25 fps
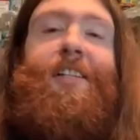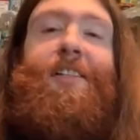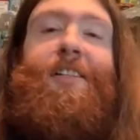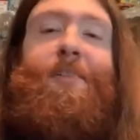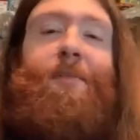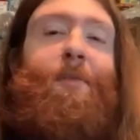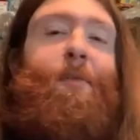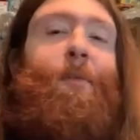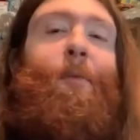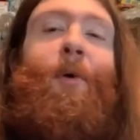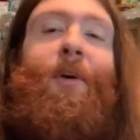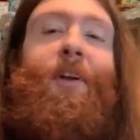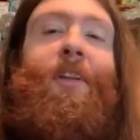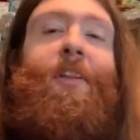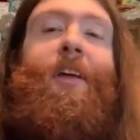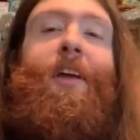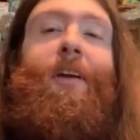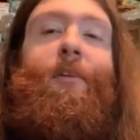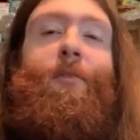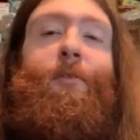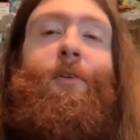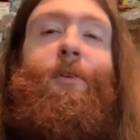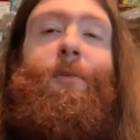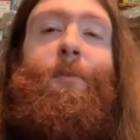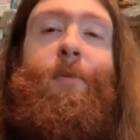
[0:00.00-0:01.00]
one thing
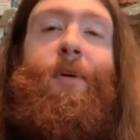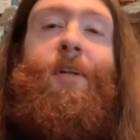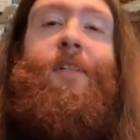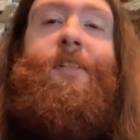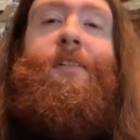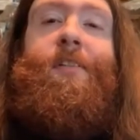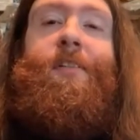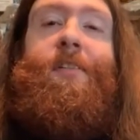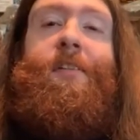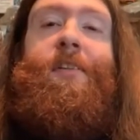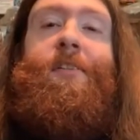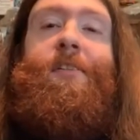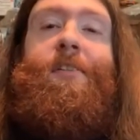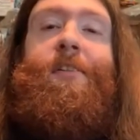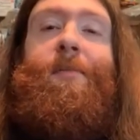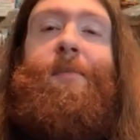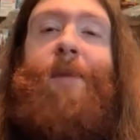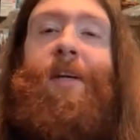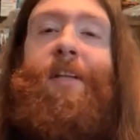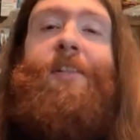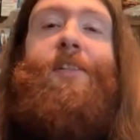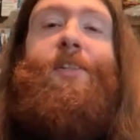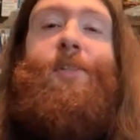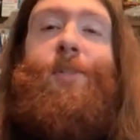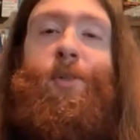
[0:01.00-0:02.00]
for the prison system, at
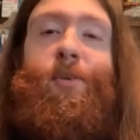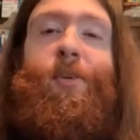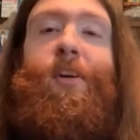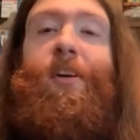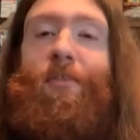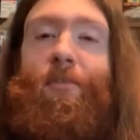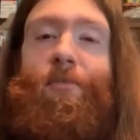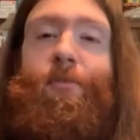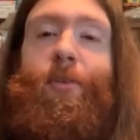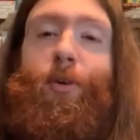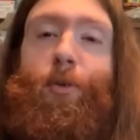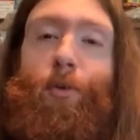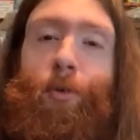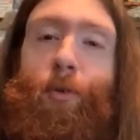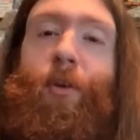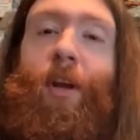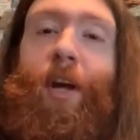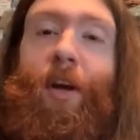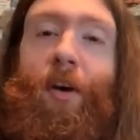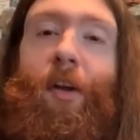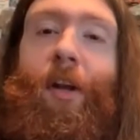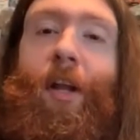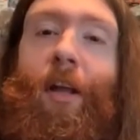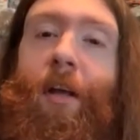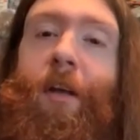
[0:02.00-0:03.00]
least you get food
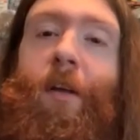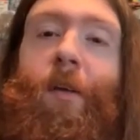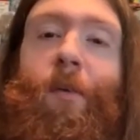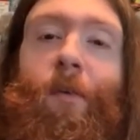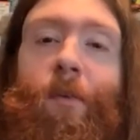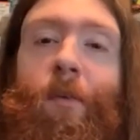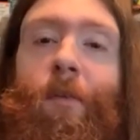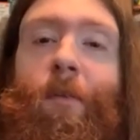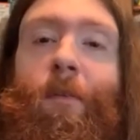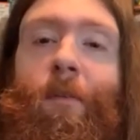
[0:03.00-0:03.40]
nowadays.